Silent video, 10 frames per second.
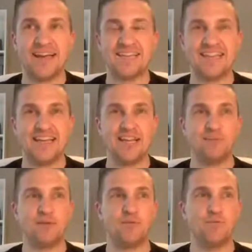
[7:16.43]
at a
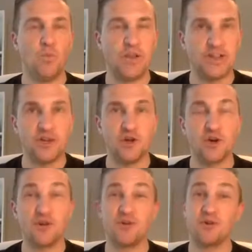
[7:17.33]
stadium and willing you
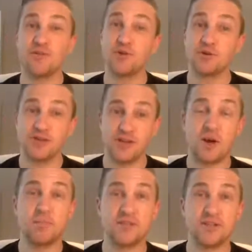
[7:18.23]
on, or of course the
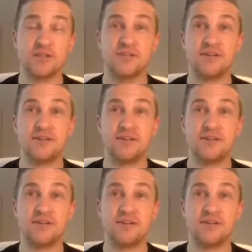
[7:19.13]
opposite,